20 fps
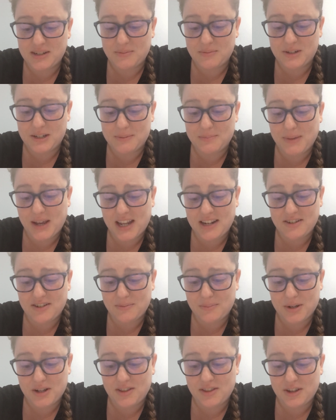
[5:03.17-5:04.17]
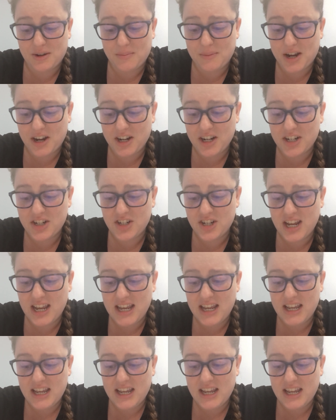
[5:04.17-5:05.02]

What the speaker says: to depend upon their marriage.